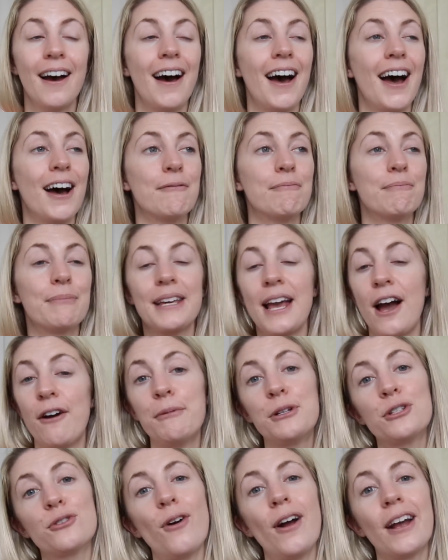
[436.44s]
But yeah, I've
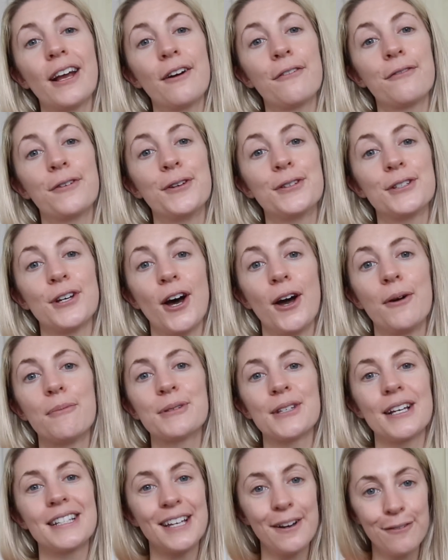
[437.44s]
been trying it a few
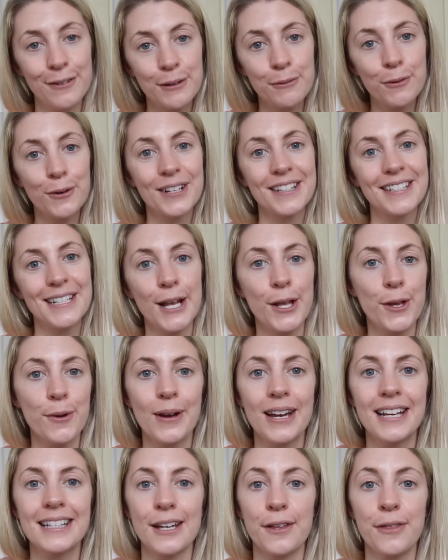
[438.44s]
times. I definitely will continue
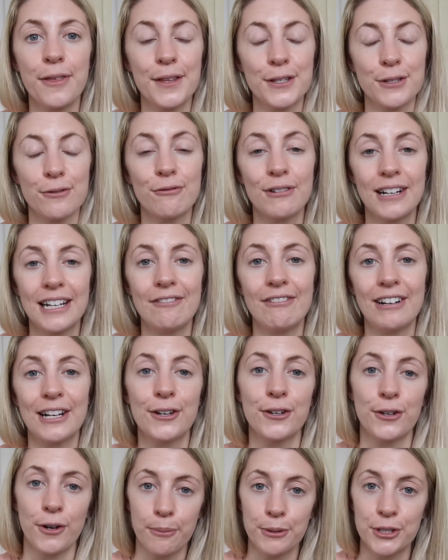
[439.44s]
it. I think that's a really
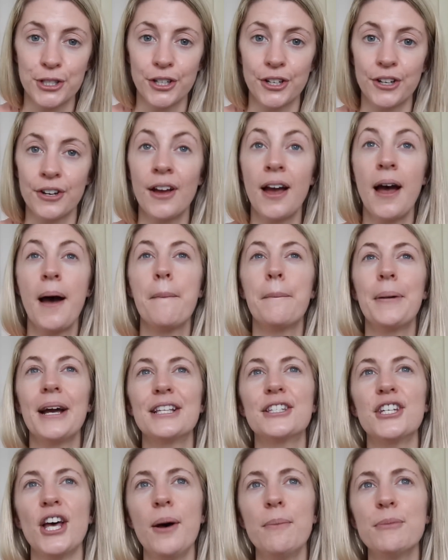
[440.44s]
good option. But
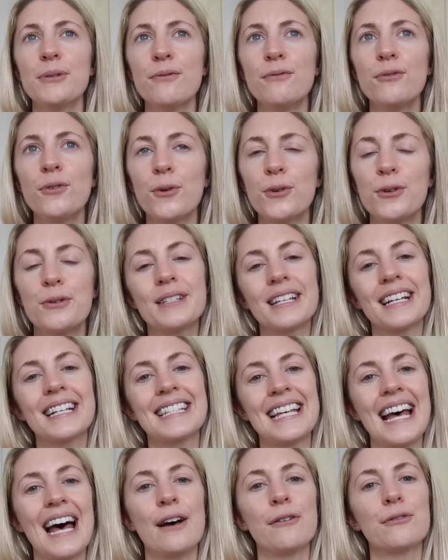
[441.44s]
in terms of not using a
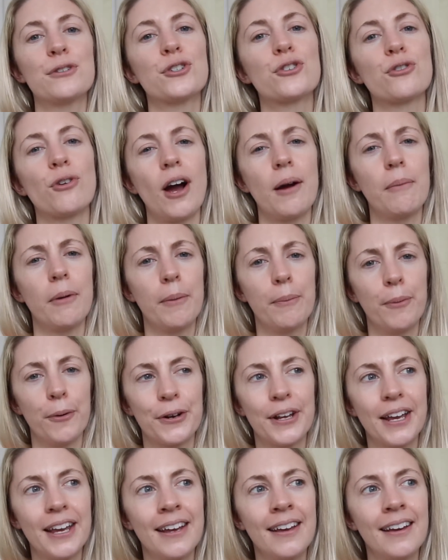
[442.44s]
towel to dry my
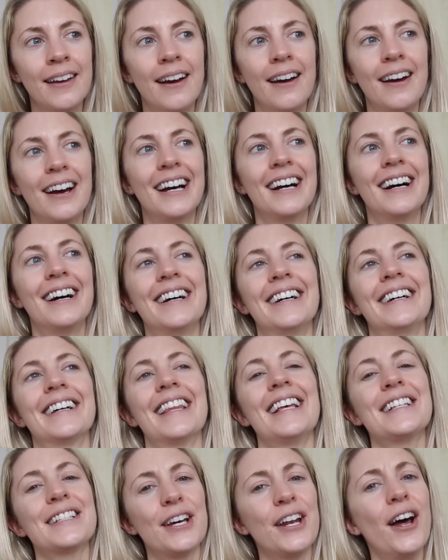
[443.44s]
body,
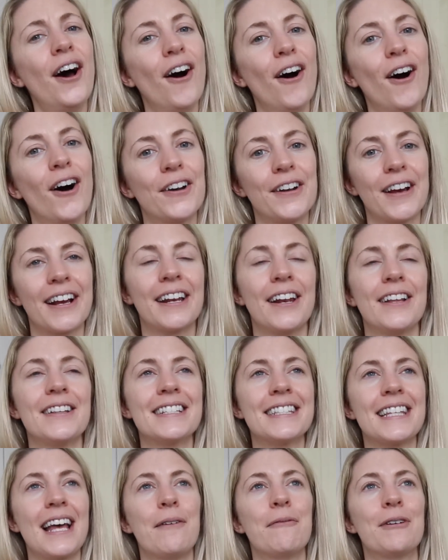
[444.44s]
that's kind of hard. I can
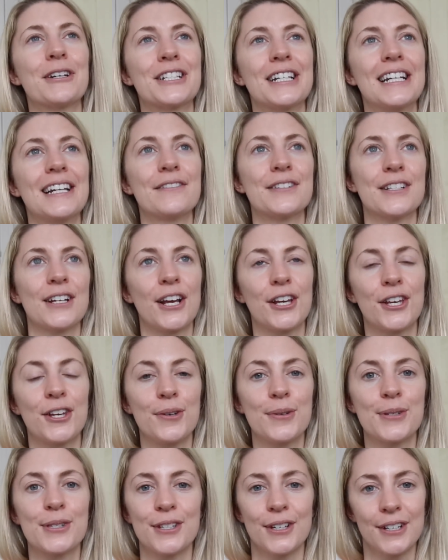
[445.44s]
understand where she lives in like
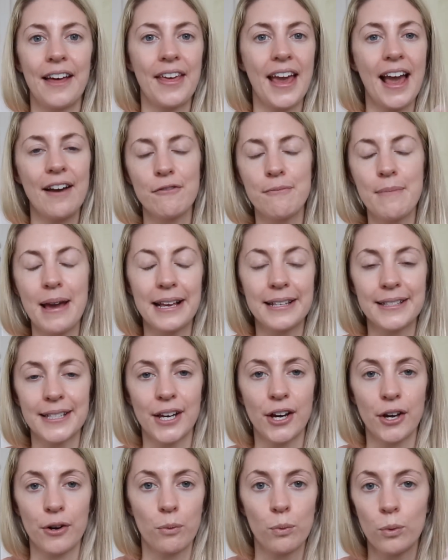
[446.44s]
Houston and they have
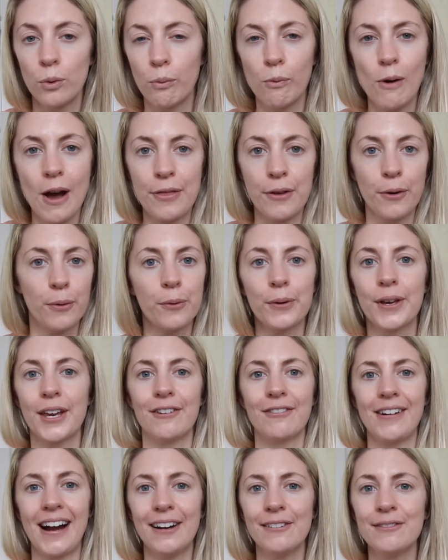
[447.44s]
amazing kind of warm weather all
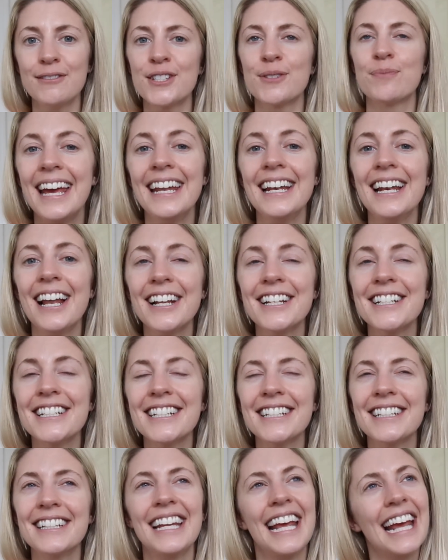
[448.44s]
year round. In
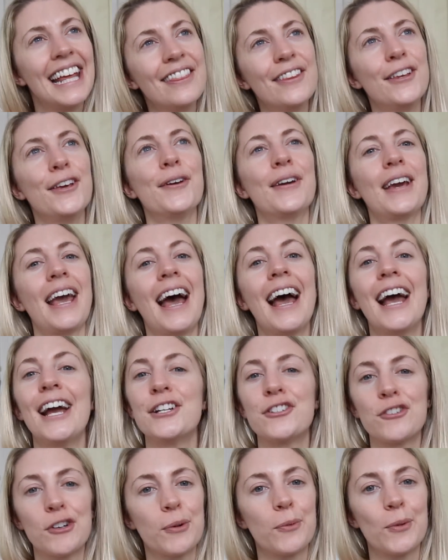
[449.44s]
London, in the
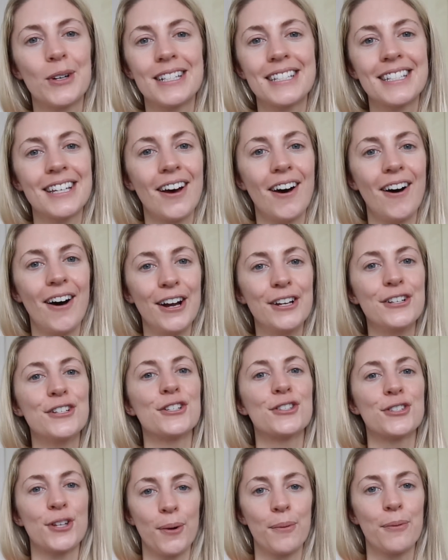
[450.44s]
UK during winter, I
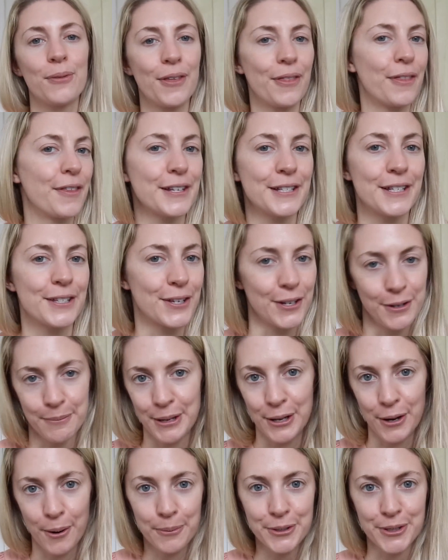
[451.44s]
just don't think that this is going to
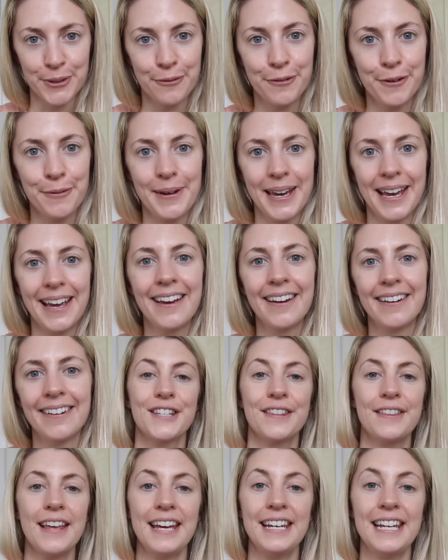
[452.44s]
be an option for me.
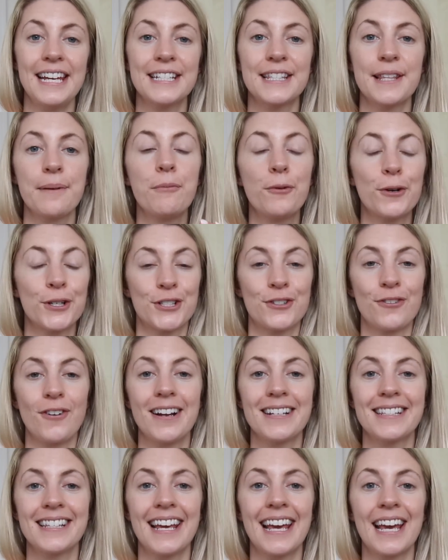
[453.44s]
So then is the
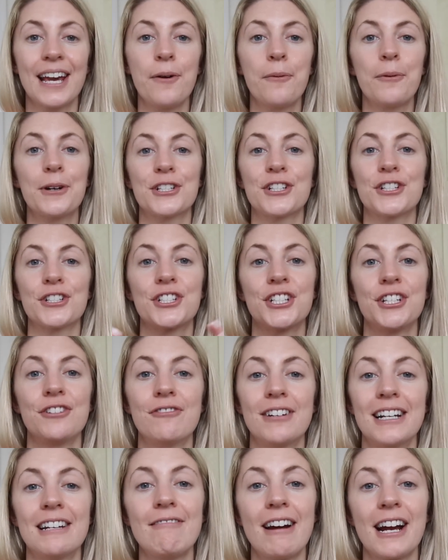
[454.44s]
moisturising, which she
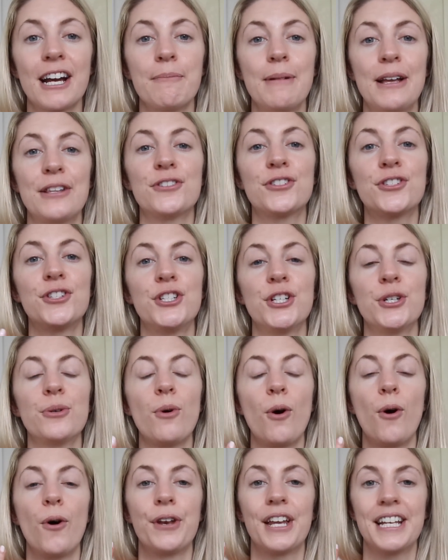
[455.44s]
really recommends to
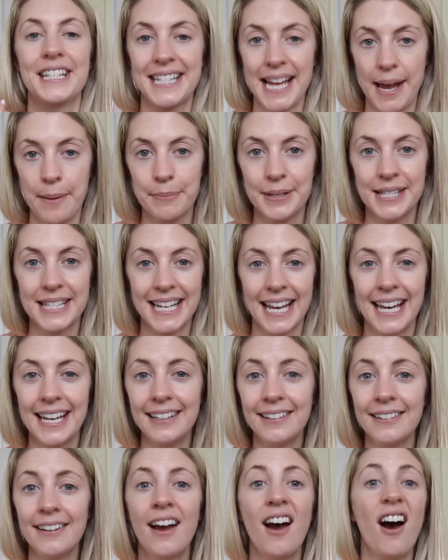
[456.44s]
do on damp
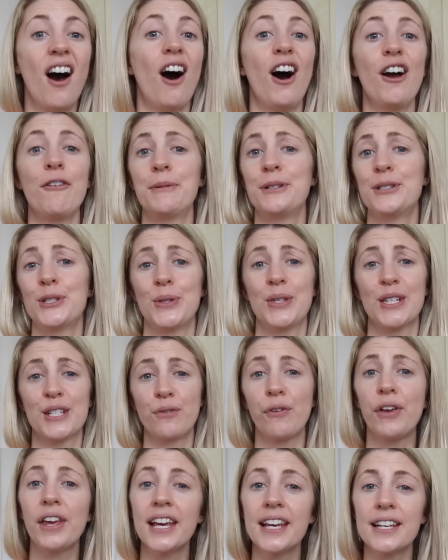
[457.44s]
skin. I've been doing
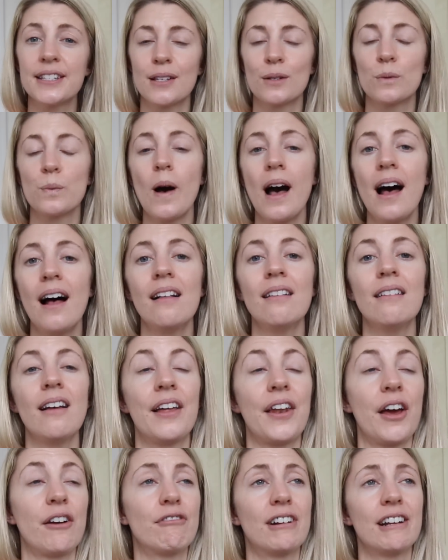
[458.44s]
this for years as well,
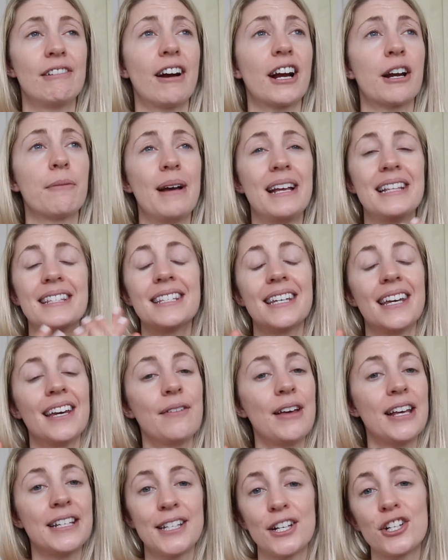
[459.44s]
and I really recommend
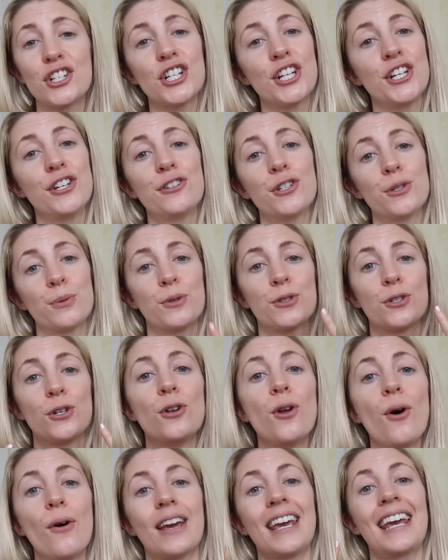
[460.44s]
it. Essentially, you just want to
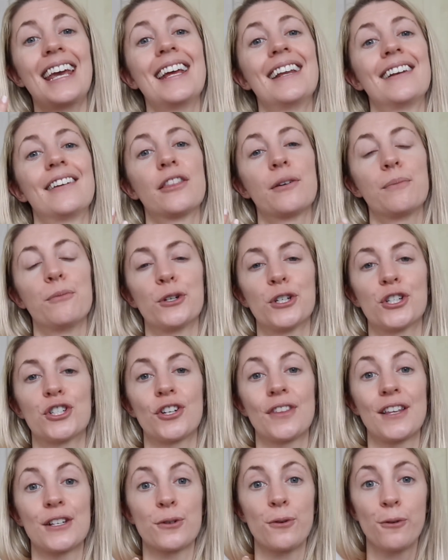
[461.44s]
lock in the
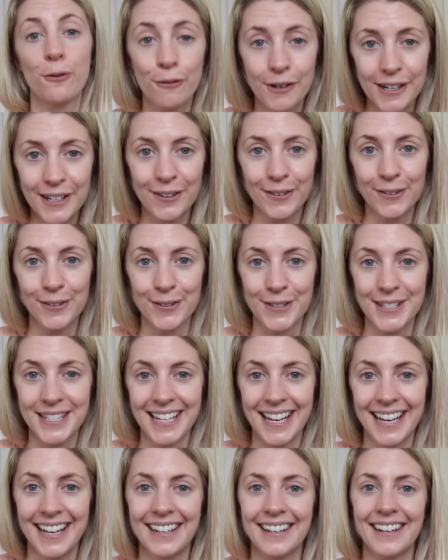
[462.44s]
moisture that's already on your
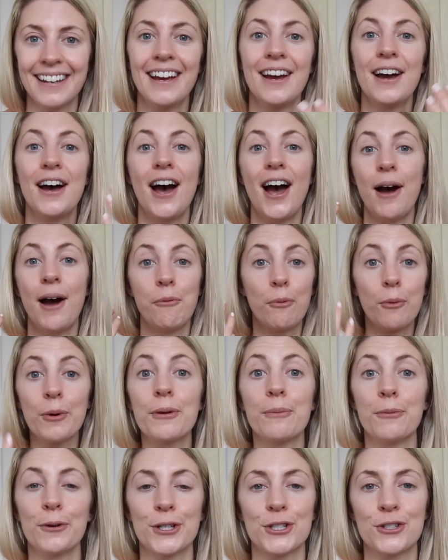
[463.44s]
skin
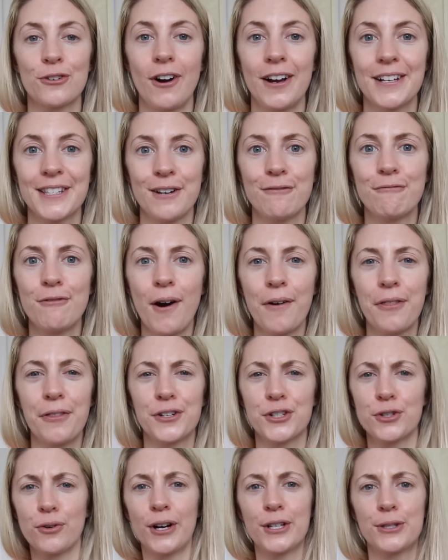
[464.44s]
with a moisturiser rather
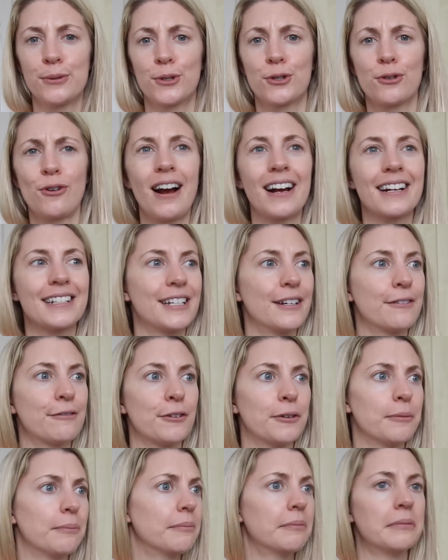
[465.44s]
than trying to attract it
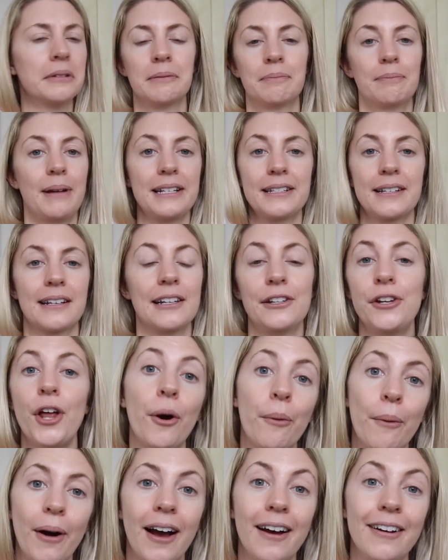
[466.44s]
from basically
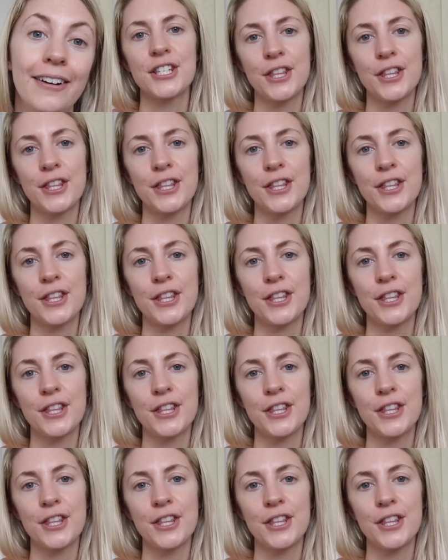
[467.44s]
nowhere.